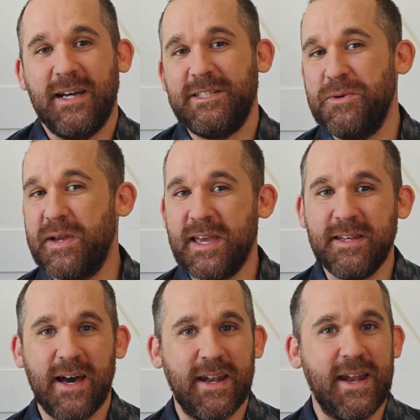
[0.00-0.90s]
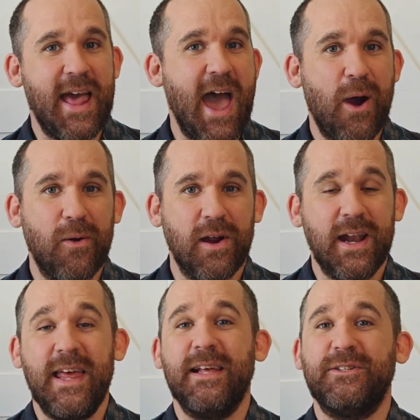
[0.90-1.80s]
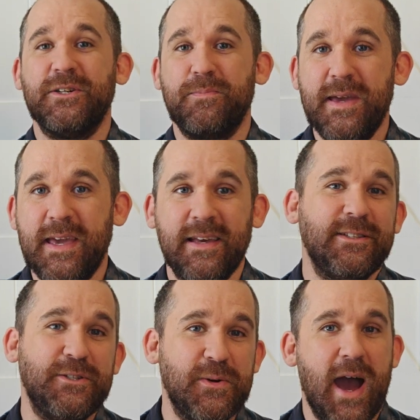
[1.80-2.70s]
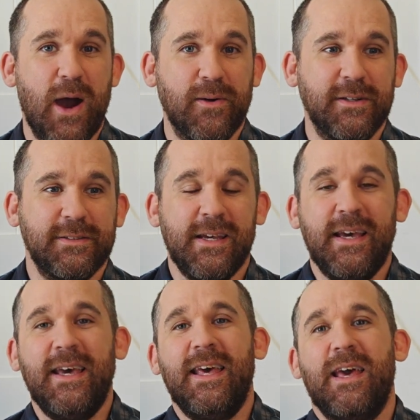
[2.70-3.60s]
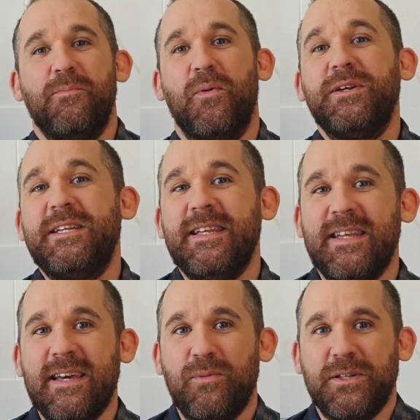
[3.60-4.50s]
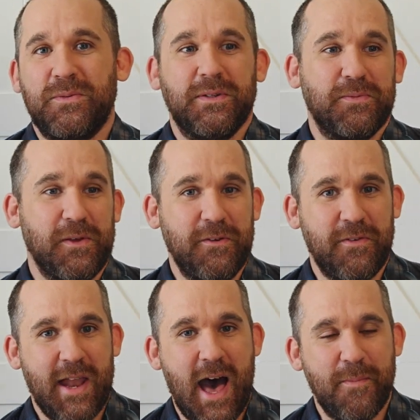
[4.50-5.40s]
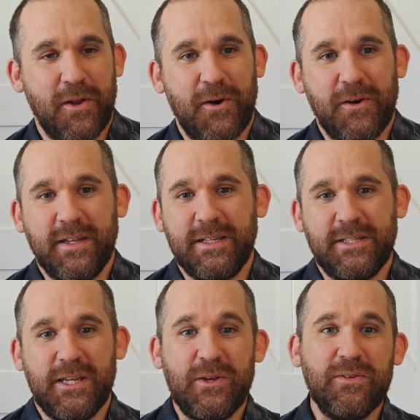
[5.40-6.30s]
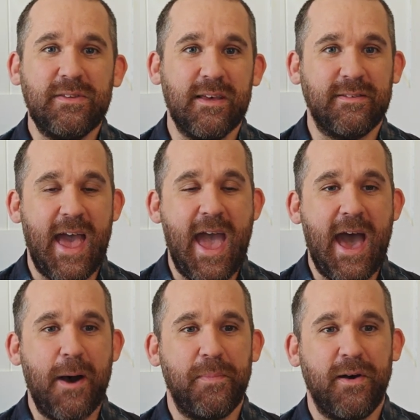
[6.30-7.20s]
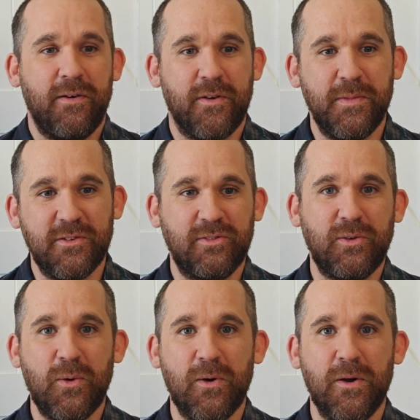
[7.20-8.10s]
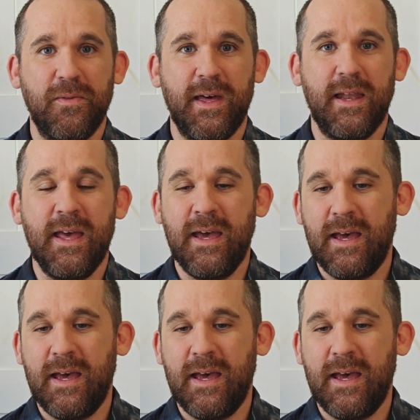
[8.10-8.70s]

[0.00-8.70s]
She would get done in an hour and it took me 2 hours. But what she did, which was really phenomenal, is she used this app from the store that